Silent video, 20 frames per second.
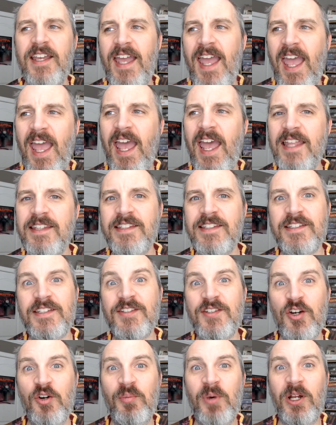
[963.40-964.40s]
adds
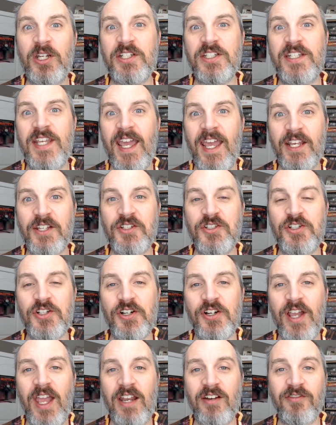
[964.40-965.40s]
so much
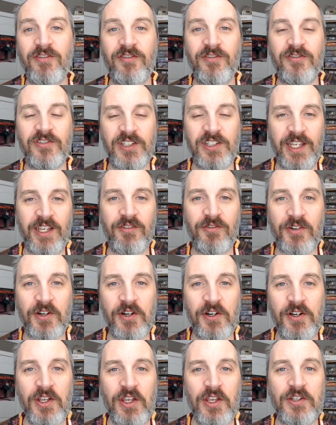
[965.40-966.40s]
texture and
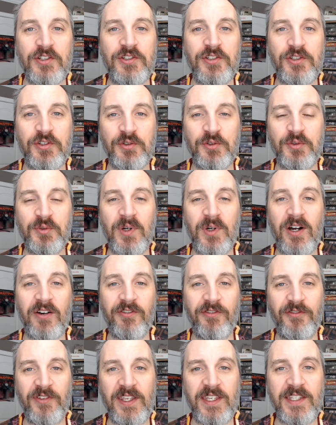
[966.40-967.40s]
flavor to a
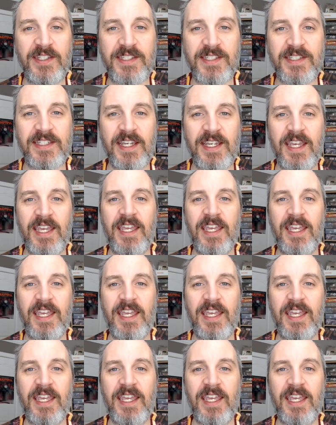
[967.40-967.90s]
feast.